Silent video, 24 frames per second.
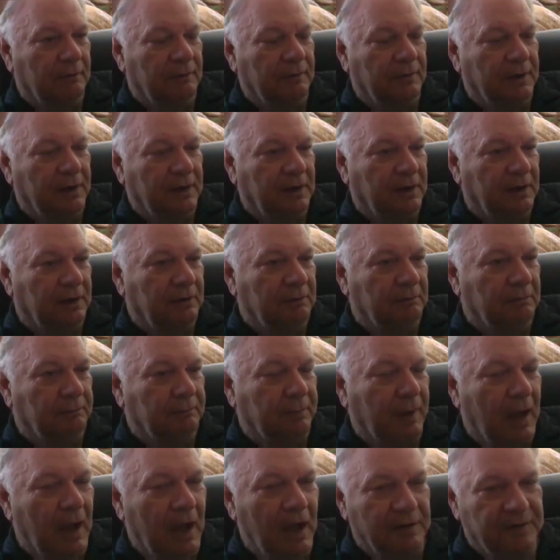the
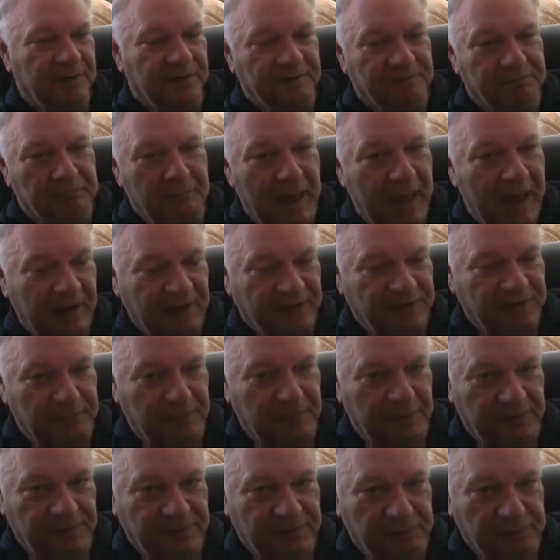Pontiff
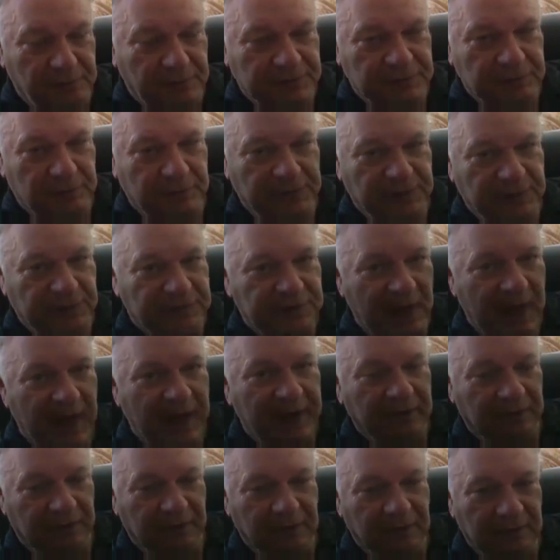Maximus, which was a
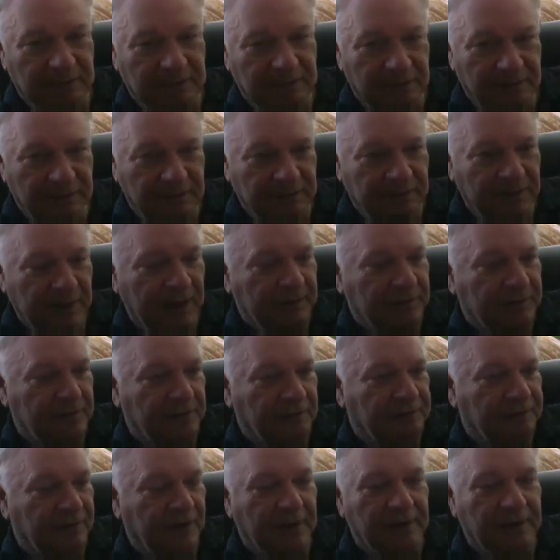title that
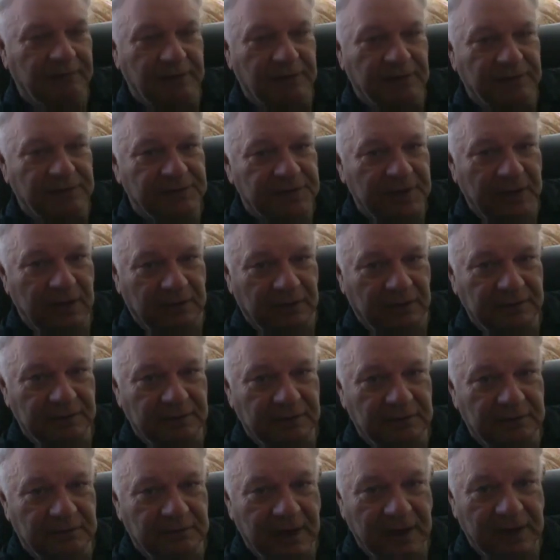the Flavians held,
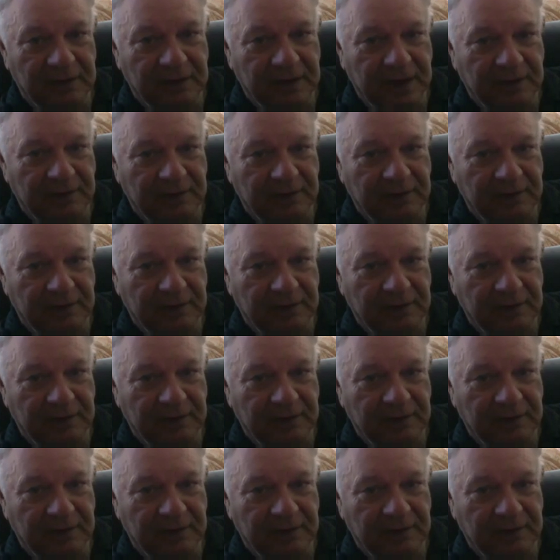right?